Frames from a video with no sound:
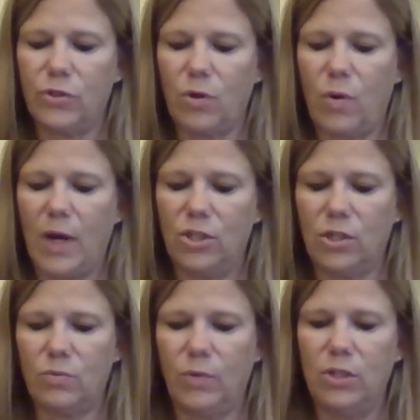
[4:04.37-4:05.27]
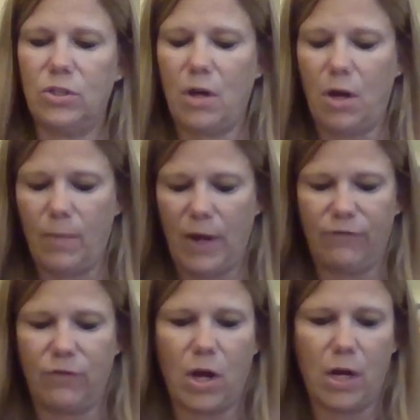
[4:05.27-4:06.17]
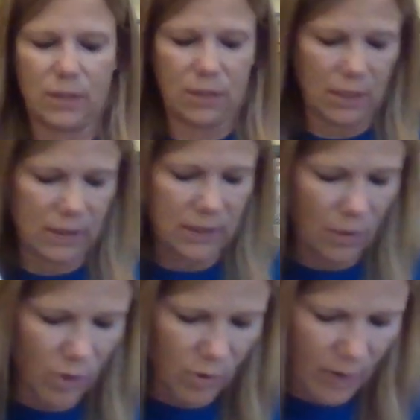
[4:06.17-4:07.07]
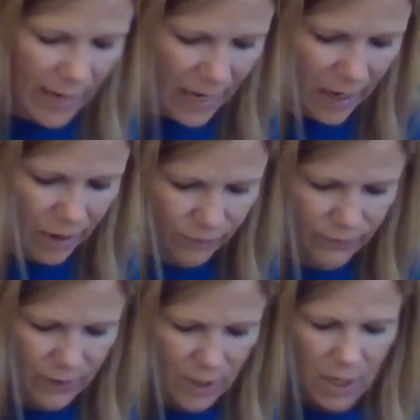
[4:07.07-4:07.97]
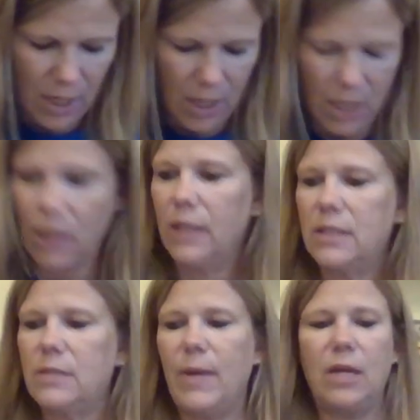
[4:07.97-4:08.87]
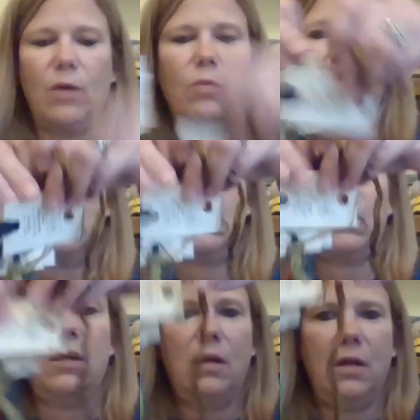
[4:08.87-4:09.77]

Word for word: so I just went to all my floss and said, what do I have? Let's make it work.